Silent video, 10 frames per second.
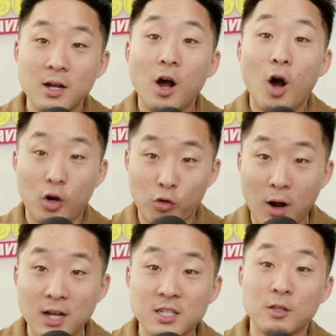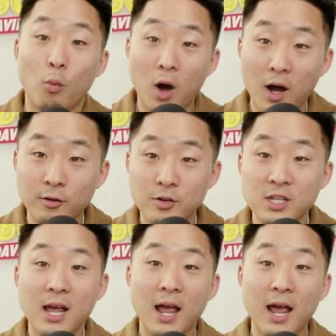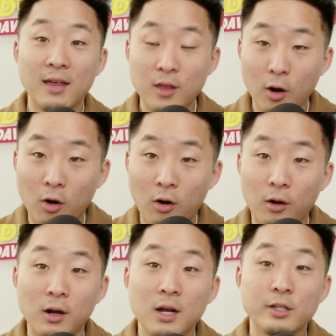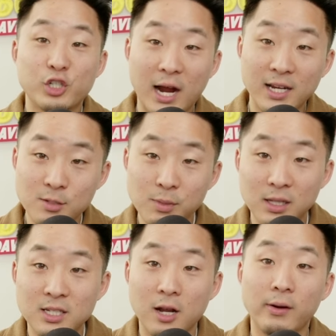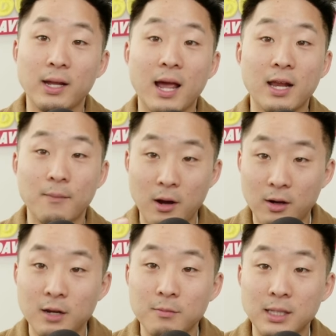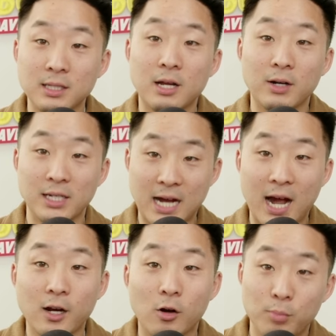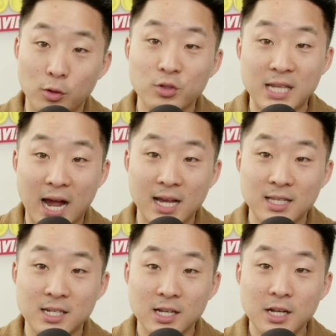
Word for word: across the waters and there are Chinese military and American military dying on both sides,